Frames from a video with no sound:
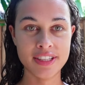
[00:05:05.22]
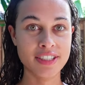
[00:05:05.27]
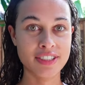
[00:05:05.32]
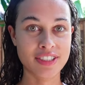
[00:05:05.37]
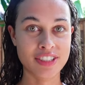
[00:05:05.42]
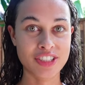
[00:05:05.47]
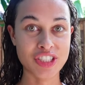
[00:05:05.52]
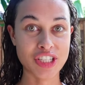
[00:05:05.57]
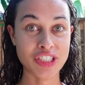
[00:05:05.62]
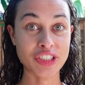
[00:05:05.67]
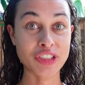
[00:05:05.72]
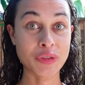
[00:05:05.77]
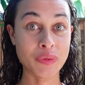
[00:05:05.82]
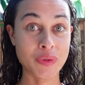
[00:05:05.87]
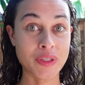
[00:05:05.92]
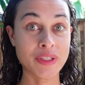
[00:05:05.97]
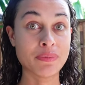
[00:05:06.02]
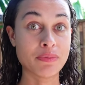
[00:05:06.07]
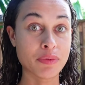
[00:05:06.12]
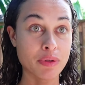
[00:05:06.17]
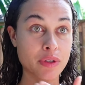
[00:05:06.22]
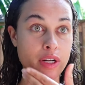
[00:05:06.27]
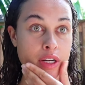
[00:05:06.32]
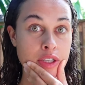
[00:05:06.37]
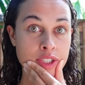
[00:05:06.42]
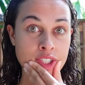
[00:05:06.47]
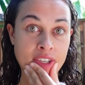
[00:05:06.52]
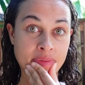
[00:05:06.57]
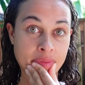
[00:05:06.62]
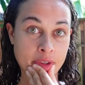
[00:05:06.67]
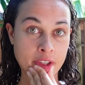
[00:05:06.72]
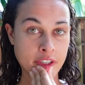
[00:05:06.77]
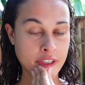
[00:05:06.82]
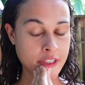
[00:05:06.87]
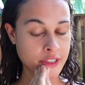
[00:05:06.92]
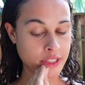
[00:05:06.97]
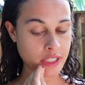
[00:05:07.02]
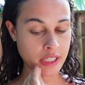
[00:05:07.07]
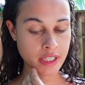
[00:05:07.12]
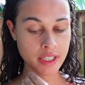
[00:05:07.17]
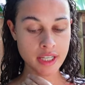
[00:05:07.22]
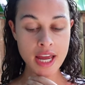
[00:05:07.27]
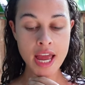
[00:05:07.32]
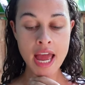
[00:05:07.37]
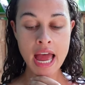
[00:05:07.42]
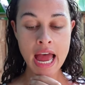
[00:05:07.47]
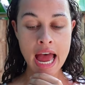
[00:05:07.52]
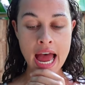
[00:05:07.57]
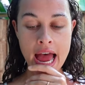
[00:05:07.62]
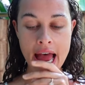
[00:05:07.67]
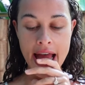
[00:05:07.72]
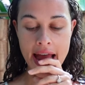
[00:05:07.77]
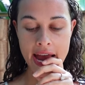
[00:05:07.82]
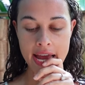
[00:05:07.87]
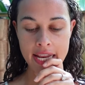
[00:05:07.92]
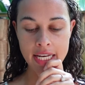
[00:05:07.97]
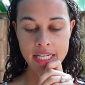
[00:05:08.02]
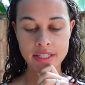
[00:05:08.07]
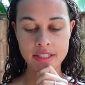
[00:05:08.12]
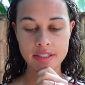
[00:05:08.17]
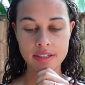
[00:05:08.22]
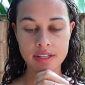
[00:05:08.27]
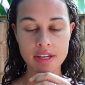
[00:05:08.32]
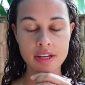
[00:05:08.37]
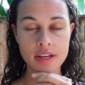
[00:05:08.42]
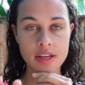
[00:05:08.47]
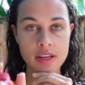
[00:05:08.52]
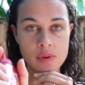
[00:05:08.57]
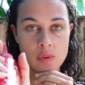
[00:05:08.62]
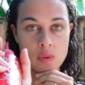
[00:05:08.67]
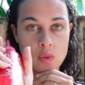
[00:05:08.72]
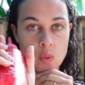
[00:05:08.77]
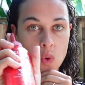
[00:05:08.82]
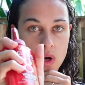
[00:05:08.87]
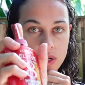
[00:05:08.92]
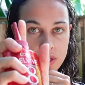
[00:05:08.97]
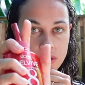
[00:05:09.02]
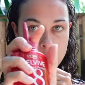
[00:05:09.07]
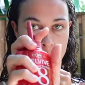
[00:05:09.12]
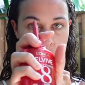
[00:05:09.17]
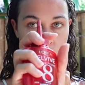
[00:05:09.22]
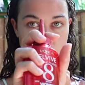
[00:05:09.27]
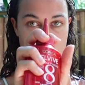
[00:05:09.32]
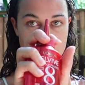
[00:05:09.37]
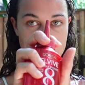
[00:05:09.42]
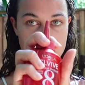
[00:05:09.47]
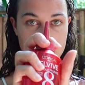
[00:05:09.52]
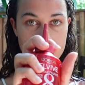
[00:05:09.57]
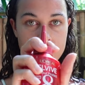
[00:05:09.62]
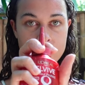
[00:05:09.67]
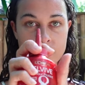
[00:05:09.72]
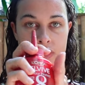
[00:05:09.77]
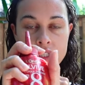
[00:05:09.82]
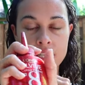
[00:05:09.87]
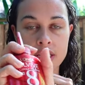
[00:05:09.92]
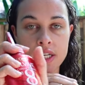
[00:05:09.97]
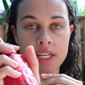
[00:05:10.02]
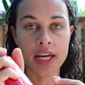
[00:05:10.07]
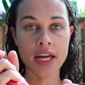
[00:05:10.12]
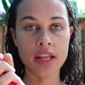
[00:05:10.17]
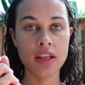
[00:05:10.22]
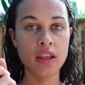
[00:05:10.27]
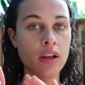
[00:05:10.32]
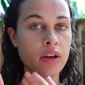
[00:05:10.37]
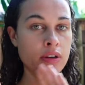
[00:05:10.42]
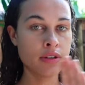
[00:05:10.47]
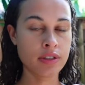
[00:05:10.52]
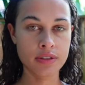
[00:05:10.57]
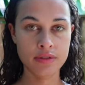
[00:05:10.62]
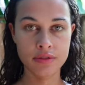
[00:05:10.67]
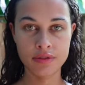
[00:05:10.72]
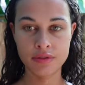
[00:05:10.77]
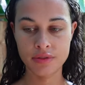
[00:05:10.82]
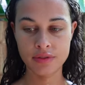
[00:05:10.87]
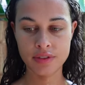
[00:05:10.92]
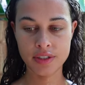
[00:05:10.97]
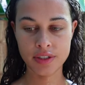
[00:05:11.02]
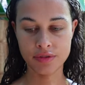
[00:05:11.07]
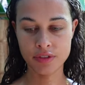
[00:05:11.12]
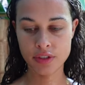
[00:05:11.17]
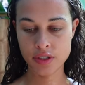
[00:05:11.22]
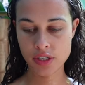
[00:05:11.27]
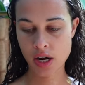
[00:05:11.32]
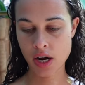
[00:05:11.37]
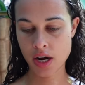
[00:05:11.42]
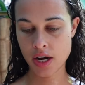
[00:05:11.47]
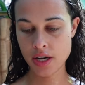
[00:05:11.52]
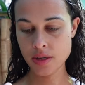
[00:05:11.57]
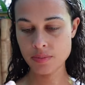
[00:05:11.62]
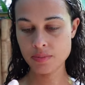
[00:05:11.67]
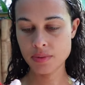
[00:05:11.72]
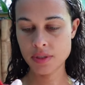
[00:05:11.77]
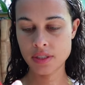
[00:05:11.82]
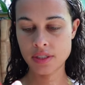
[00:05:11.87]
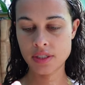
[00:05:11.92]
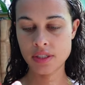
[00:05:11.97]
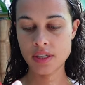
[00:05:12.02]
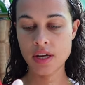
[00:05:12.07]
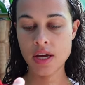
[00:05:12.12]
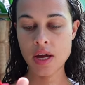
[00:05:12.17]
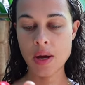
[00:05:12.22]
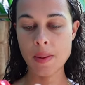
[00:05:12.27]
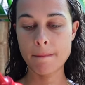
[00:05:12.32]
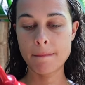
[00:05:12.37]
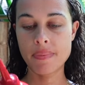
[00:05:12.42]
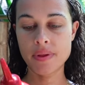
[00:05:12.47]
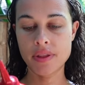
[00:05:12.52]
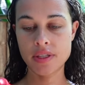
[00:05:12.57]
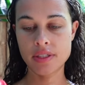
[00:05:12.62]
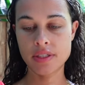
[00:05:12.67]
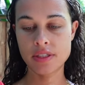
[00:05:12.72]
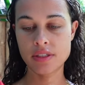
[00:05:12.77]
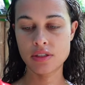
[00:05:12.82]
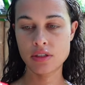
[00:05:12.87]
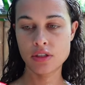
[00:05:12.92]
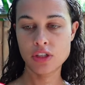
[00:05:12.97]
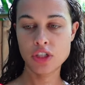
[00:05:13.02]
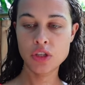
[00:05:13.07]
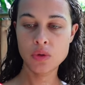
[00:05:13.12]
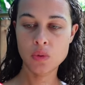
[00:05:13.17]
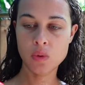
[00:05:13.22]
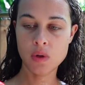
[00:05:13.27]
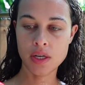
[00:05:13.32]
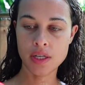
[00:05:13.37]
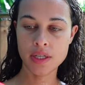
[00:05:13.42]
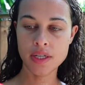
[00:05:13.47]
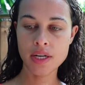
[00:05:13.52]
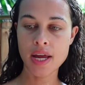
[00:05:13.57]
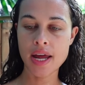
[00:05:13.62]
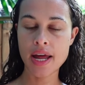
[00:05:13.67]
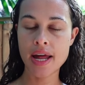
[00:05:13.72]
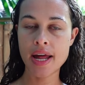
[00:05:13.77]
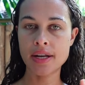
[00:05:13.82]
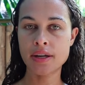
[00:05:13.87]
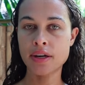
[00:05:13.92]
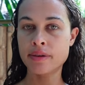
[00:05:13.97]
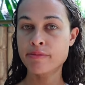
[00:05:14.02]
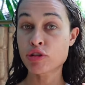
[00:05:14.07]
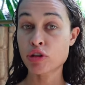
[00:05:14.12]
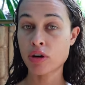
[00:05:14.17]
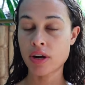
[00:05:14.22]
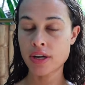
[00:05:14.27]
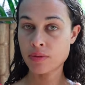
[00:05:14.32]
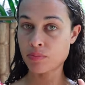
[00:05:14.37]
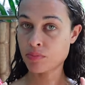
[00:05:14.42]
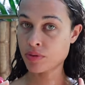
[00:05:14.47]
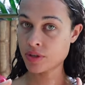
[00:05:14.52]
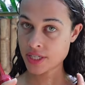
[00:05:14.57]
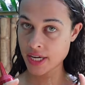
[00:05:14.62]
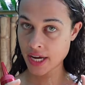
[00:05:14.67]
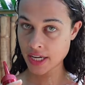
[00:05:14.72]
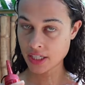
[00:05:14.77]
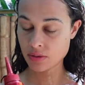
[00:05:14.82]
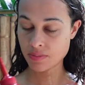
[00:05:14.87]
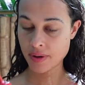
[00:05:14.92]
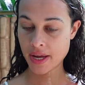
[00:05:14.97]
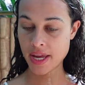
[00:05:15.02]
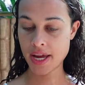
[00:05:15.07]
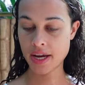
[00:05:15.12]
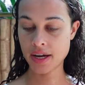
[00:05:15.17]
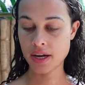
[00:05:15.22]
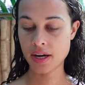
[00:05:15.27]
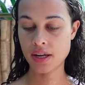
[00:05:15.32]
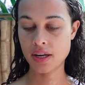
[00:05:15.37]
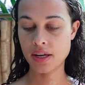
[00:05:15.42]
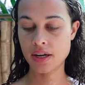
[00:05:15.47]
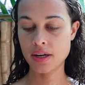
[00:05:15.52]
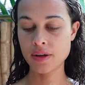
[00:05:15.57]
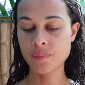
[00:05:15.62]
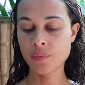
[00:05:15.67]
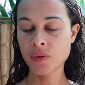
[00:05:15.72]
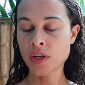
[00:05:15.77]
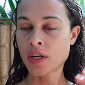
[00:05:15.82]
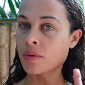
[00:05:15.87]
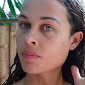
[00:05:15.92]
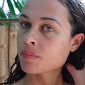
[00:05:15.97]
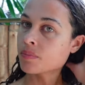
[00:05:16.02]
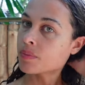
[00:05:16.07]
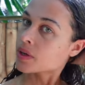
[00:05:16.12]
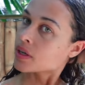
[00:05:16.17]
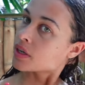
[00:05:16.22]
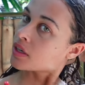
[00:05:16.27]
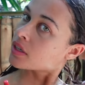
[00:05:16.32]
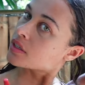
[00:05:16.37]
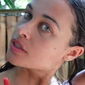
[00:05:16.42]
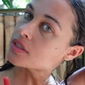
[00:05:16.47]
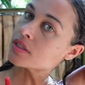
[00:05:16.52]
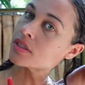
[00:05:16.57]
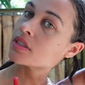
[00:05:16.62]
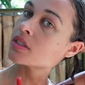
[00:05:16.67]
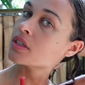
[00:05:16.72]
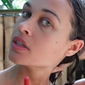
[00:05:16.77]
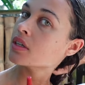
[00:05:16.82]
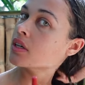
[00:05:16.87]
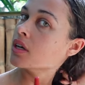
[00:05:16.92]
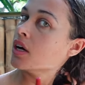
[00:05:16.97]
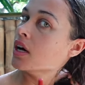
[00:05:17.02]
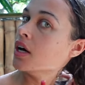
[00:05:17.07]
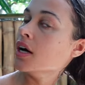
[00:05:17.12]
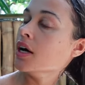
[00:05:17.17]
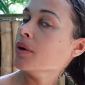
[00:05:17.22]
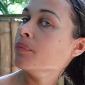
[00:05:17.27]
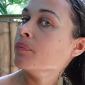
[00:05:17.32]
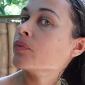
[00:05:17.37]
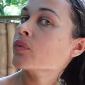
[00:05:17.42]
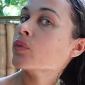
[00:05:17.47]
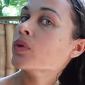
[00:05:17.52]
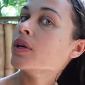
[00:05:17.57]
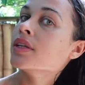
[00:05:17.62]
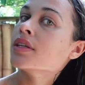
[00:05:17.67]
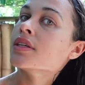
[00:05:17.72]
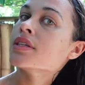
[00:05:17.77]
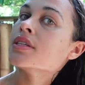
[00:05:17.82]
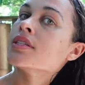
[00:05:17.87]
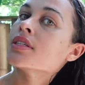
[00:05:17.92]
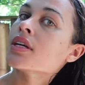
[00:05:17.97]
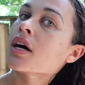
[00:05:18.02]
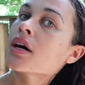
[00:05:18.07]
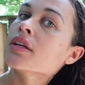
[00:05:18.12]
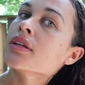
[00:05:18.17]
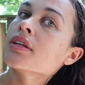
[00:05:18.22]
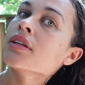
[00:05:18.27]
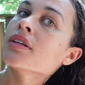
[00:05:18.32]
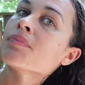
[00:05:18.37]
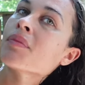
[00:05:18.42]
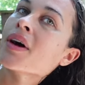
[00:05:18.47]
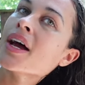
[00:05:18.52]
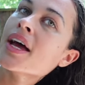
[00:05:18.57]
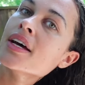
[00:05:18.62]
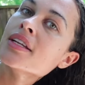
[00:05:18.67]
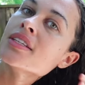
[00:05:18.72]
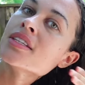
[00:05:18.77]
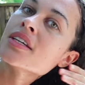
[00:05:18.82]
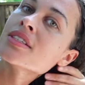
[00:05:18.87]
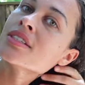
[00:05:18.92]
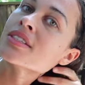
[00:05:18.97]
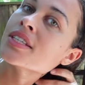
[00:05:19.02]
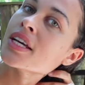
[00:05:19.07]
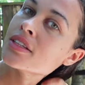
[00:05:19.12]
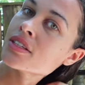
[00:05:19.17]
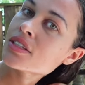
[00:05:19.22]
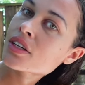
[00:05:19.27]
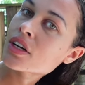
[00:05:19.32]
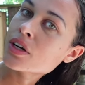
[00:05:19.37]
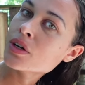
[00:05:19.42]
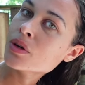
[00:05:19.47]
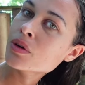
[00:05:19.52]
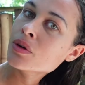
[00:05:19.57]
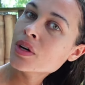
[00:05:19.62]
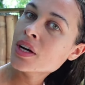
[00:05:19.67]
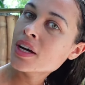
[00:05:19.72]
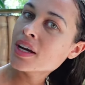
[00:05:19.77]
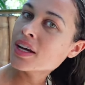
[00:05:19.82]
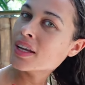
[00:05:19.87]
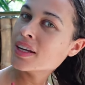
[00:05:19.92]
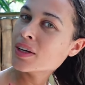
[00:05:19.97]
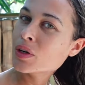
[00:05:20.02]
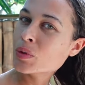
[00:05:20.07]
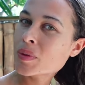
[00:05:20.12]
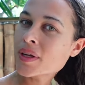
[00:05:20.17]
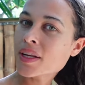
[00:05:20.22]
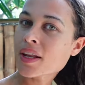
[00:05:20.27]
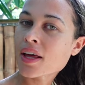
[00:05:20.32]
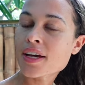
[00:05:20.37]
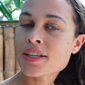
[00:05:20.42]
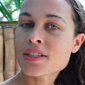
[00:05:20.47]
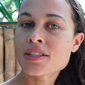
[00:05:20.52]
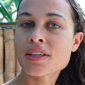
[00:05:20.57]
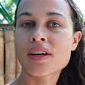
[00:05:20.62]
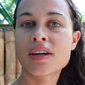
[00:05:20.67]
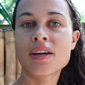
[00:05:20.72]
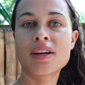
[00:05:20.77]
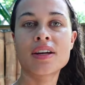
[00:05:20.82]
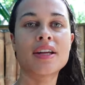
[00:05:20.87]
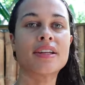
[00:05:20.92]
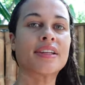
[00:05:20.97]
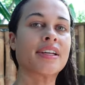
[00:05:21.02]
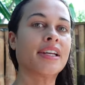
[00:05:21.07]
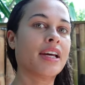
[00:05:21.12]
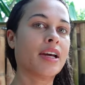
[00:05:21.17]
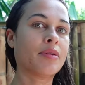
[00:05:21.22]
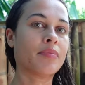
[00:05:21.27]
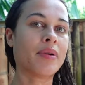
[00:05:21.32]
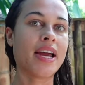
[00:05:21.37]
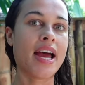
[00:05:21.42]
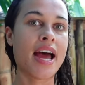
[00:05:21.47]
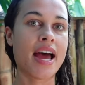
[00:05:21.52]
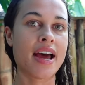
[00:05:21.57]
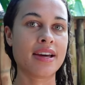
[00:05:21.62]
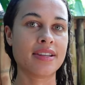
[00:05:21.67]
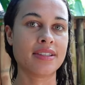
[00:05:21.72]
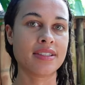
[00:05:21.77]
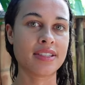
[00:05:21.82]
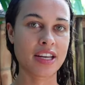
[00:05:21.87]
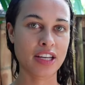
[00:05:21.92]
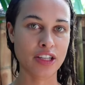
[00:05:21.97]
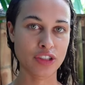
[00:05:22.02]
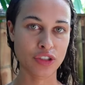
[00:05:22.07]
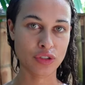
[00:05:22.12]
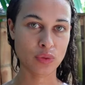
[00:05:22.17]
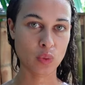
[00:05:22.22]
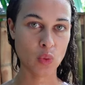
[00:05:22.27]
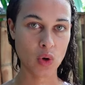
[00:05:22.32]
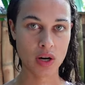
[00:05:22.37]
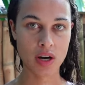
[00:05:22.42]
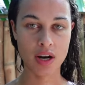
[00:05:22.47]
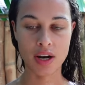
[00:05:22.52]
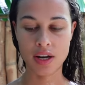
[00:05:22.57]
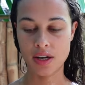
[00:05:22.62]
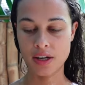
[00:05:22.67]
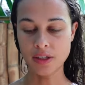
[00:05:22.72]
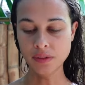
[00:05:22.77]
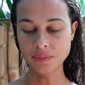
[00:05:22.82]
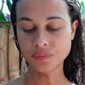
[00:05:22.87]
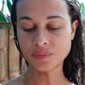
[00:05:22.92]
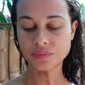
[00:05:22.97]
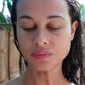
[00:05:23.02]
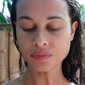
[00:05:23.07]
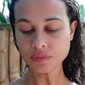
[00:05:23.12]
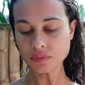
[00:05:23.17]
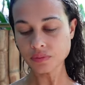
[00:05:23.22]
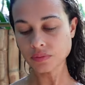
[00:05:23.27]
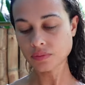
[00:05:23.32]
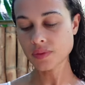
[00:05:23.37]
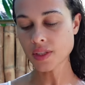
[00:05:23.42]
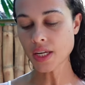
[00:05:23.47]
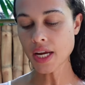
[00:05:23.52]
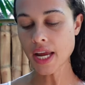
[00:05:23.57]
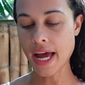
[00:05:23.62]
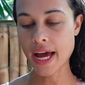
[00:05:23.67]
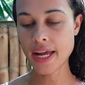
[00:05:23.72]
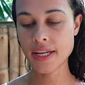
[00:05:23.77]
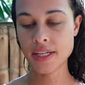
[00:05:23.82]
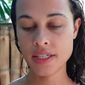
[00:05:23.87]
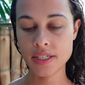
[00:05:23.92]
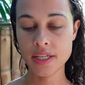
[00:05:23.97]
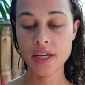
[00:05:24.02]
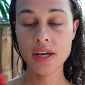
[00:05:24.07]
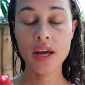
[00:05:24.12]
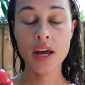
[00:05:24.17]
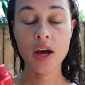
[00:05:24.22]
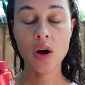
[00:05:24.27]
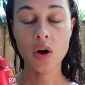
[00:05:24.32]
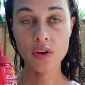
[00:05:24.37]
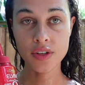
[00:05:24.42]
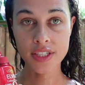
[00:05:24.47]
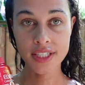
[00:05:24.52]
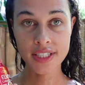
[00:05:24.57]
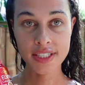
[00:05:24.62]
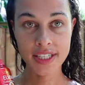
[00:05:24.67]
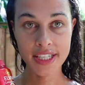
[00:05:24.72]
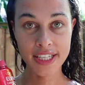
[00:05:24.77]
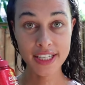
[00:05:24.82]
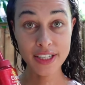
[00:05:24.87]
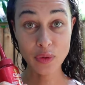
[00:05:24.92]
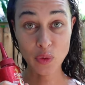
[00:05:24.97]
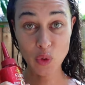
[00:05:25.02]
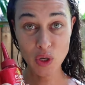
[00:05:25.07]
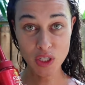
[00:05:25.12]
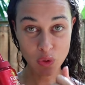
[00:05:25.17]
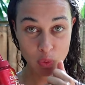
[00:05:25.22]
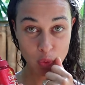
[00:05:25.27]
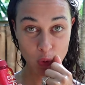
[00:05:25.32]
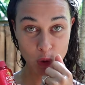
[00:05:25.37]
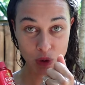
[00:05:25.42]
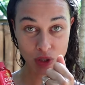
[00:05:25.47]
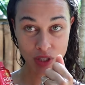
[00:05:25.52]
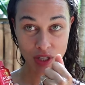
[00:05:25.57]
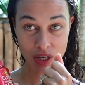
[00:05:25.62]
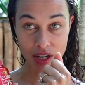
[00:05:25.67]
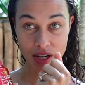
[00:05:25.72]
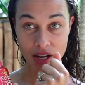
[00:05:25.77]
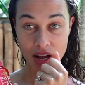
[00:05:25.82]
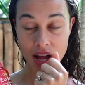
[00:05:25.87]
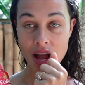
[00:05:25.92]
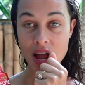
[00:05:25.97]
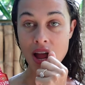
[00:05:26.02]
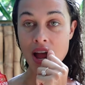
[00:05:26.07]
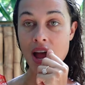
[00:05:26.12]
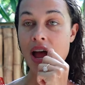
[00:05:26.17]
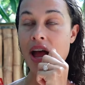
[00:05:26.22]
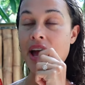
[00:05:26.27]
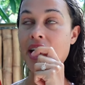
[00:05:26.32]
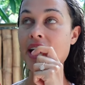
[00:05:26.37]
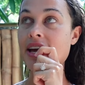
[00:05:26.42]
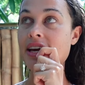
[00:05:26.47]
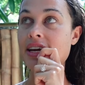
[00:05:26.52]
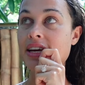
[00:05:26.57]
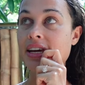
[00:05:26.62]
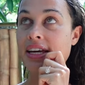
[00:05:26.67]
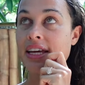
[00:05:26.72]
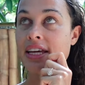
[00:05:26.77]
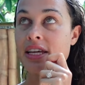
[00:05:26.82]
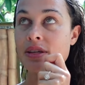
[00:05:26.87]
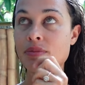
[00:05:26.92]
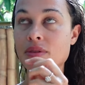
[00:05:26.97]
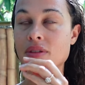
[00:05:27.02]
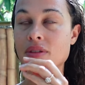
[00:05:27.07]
These are genuine products I've been using and Wonder Water. You can get loads of different types, but this is a new one and I'm trying to protect my hair colour because um, in the sun my hair does tend to go a little bit lighter and I like my hair staying just one colour. And honestly, Wonder Water, it keeps...